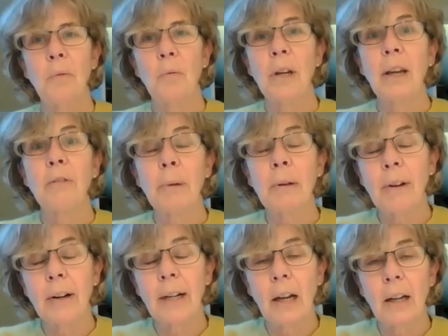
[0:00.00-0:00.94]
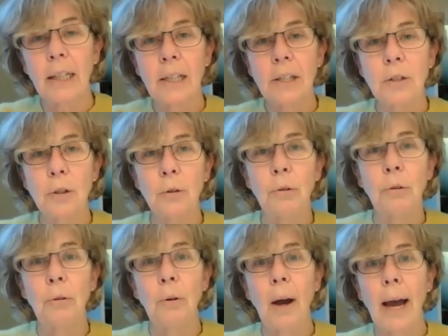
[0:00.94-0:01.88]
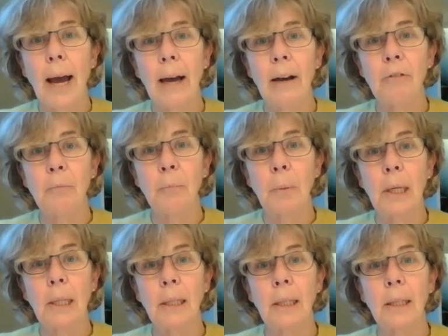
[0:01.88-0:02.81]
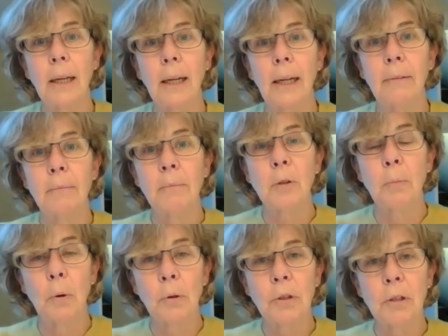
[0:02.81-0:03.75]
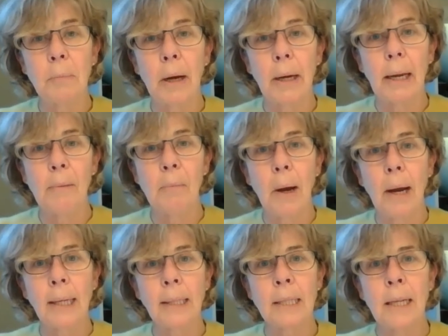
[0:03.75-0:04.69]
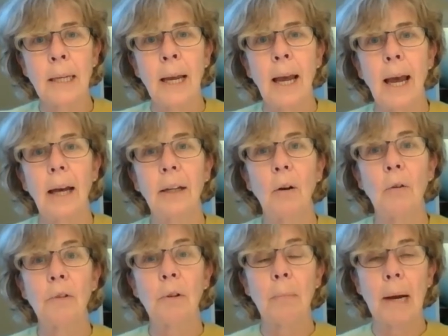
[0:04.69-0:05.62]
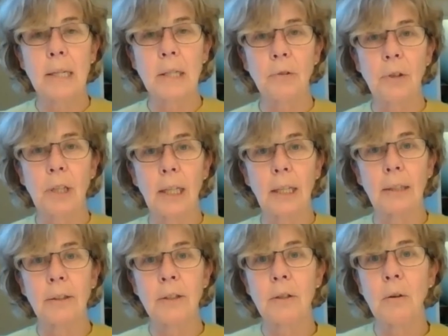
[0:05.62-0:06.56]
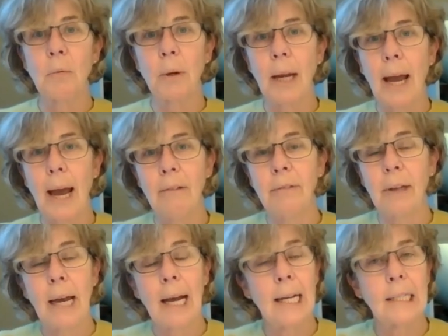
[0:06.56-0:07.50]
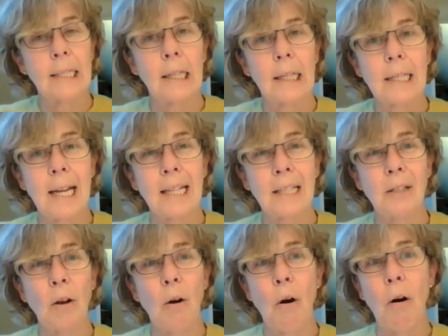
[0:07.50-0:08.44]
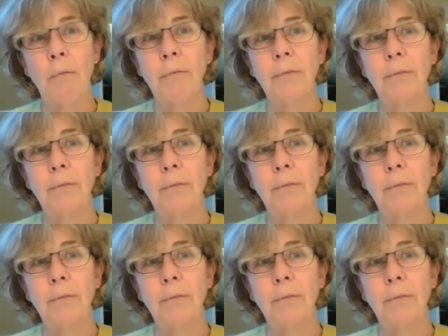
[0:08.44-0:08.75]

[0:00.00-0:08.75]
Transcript: We have been very lucky to have been supported by Impact, and over the past 3 years we have had in excess of